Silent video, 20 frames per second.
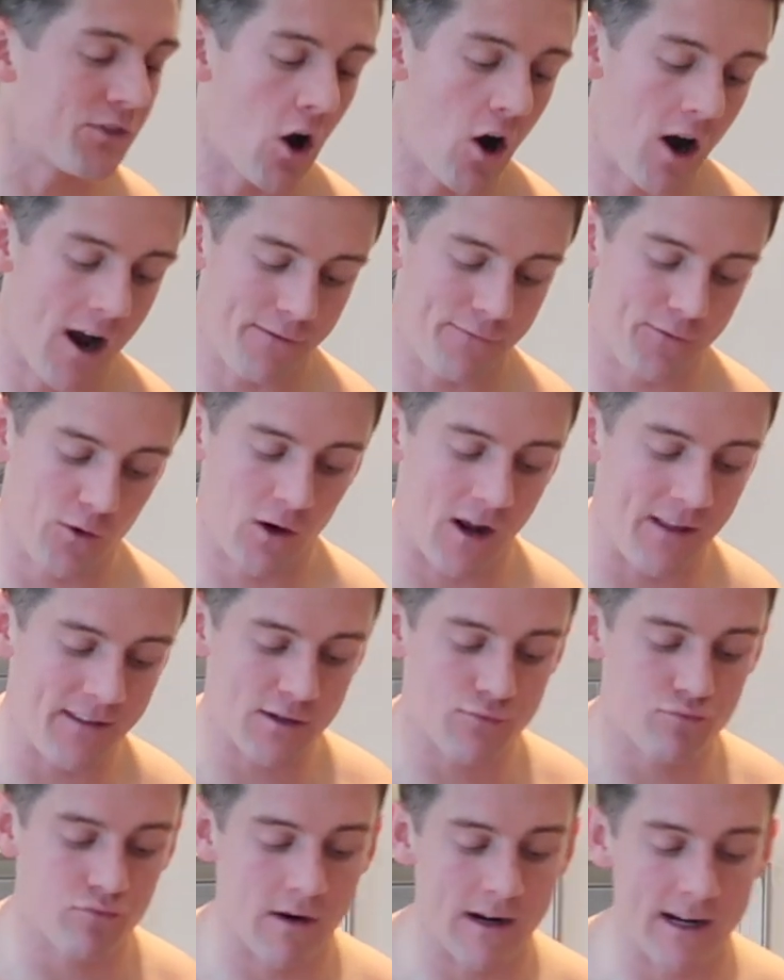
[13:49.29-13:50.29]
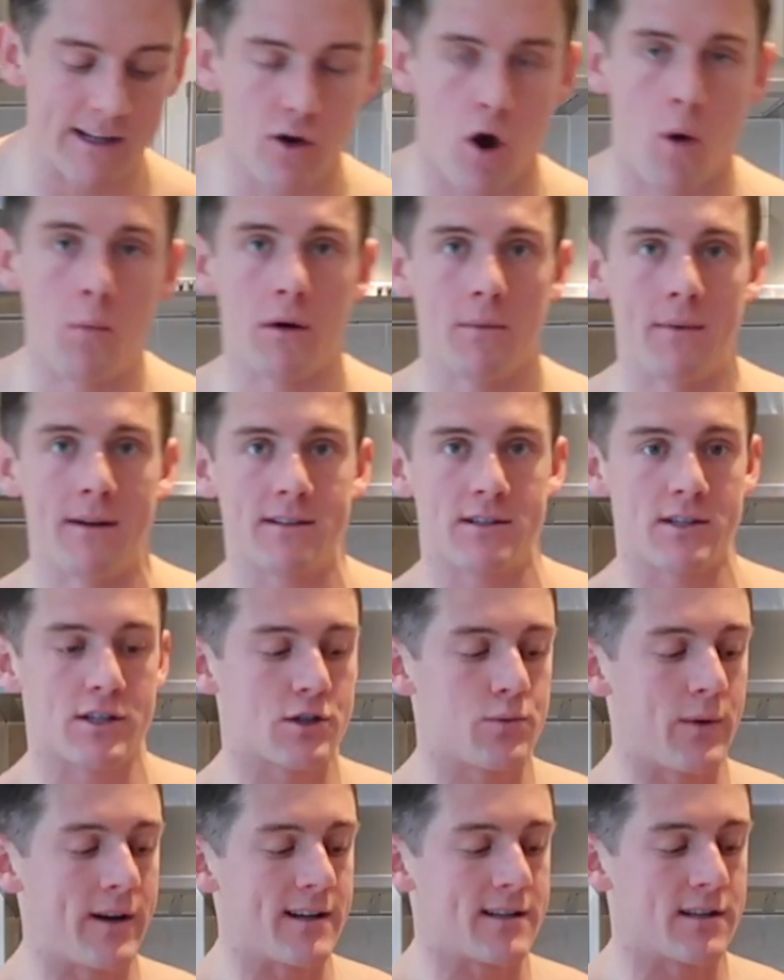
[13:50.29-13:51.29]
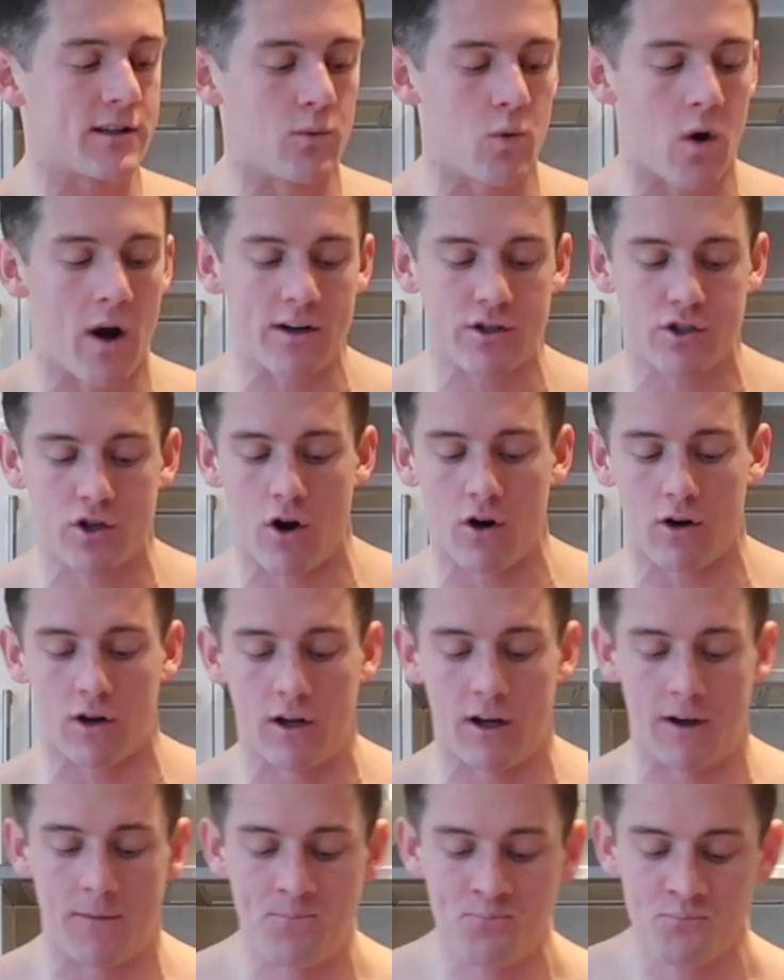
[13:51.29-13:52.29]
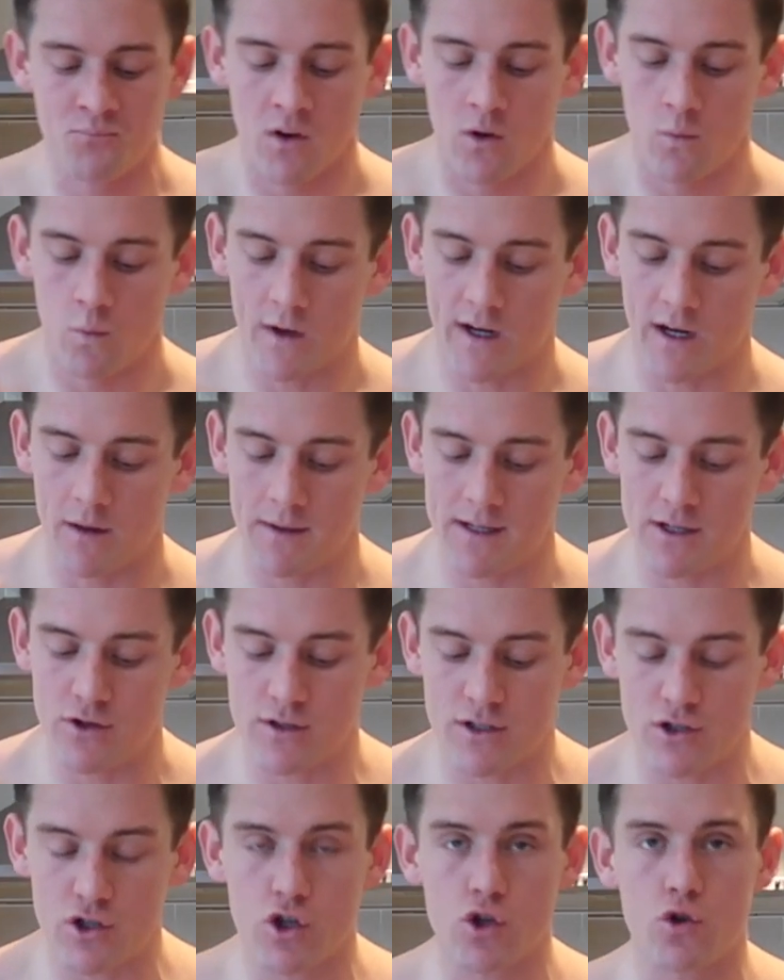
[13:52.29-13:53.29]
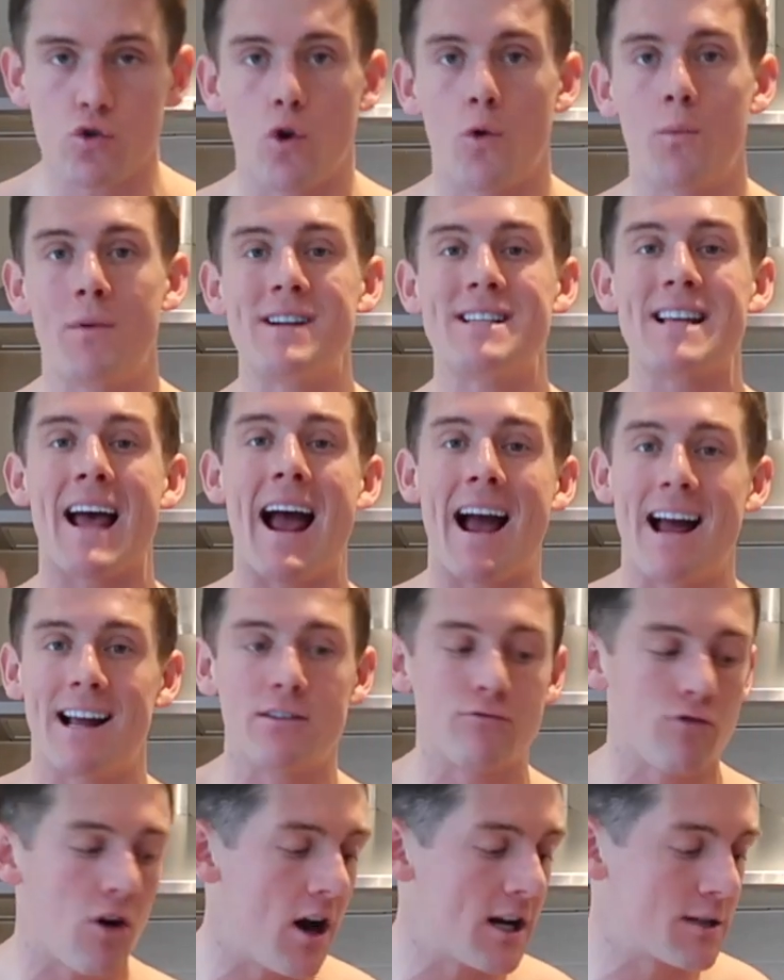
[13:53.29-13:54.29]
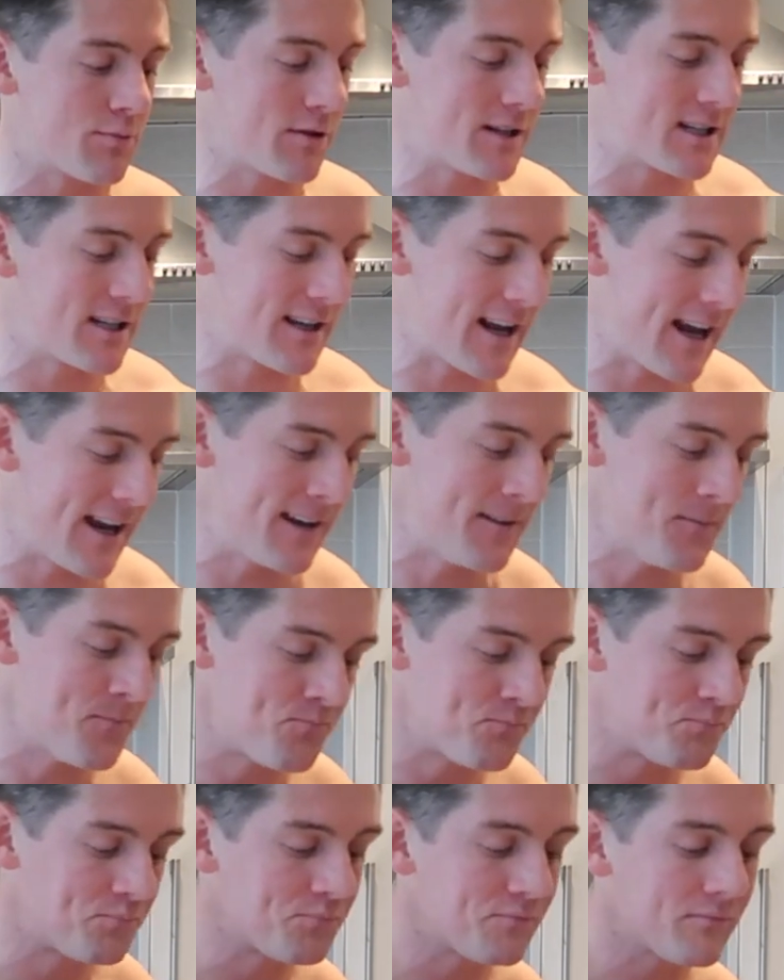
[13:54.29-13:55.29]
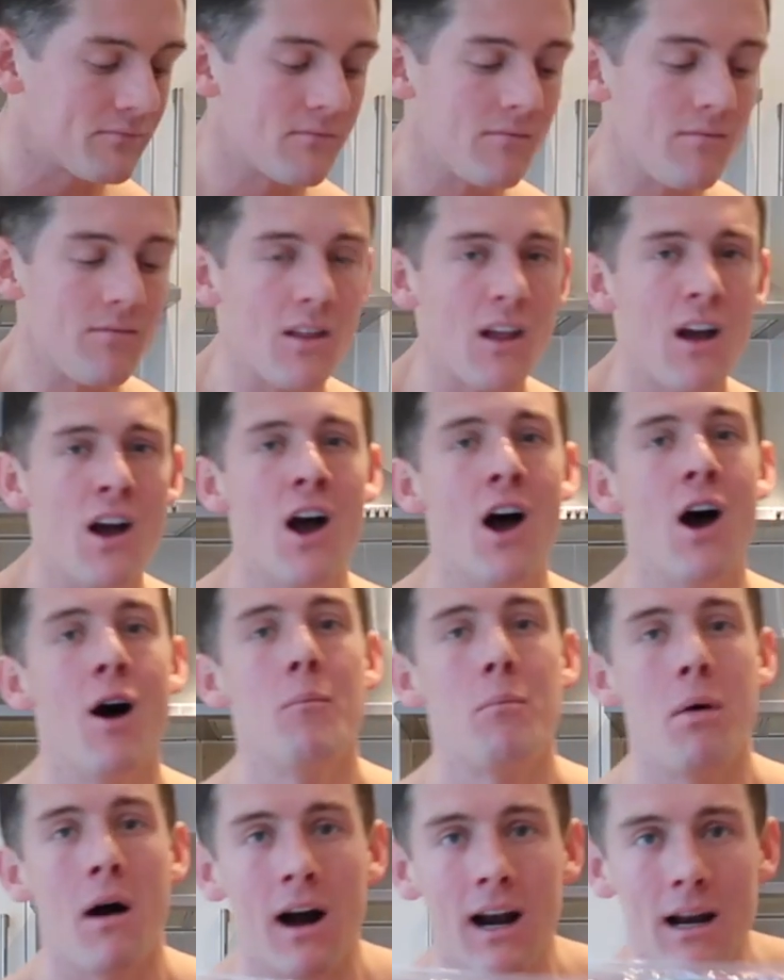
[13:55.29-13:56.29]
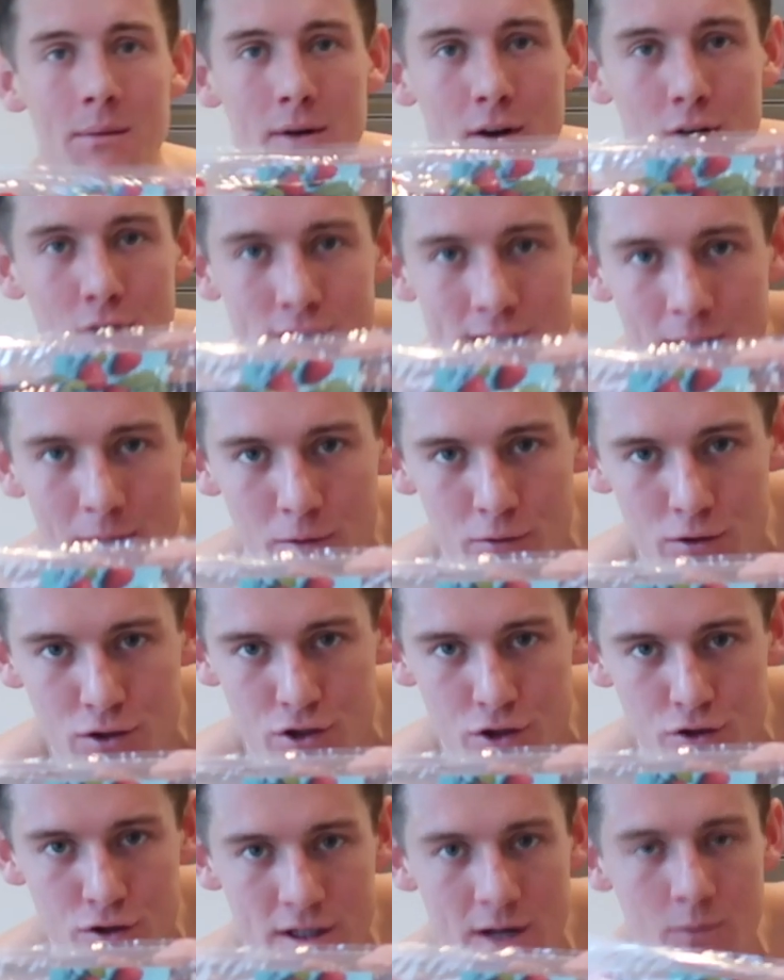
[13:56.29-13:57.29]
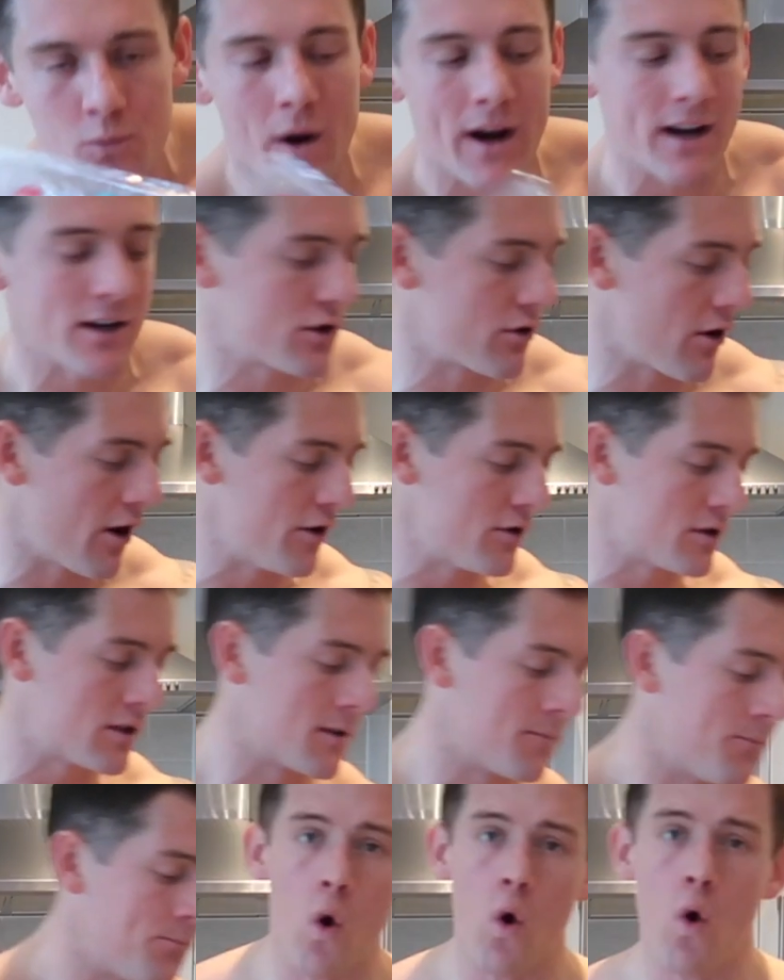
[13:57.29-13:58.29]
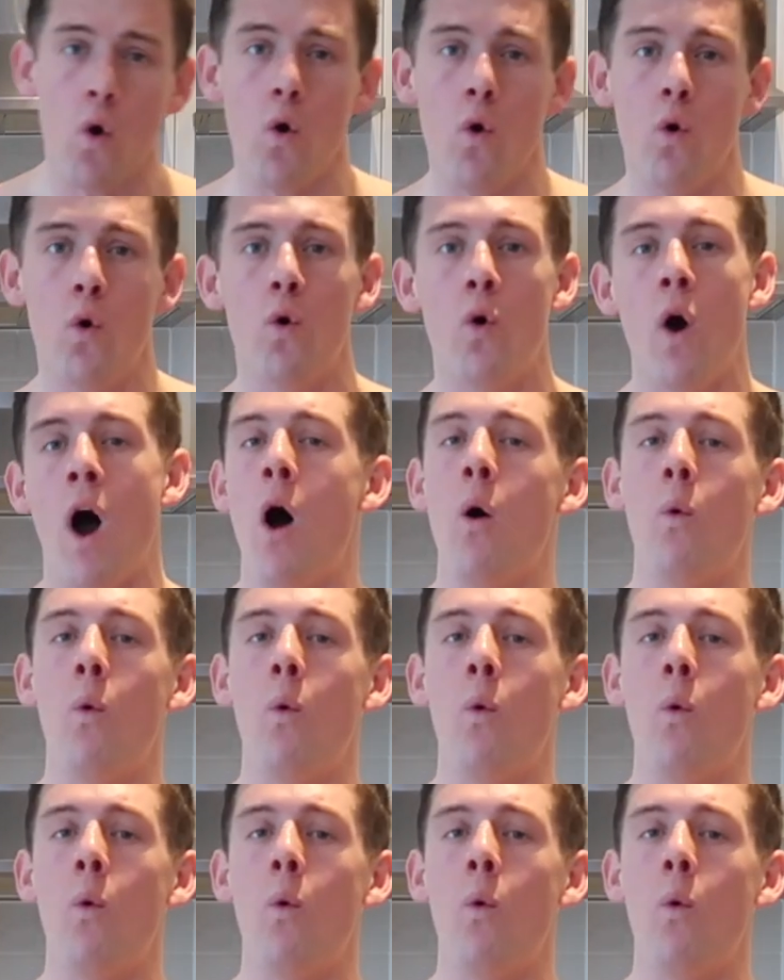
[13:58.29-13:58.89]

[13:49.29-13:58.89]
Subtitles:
I feel like this really complements the sweetness of the white chocolate. We're going to be using strawberries and raspberries today, partly because they're reduced in Waitrose. Ooh,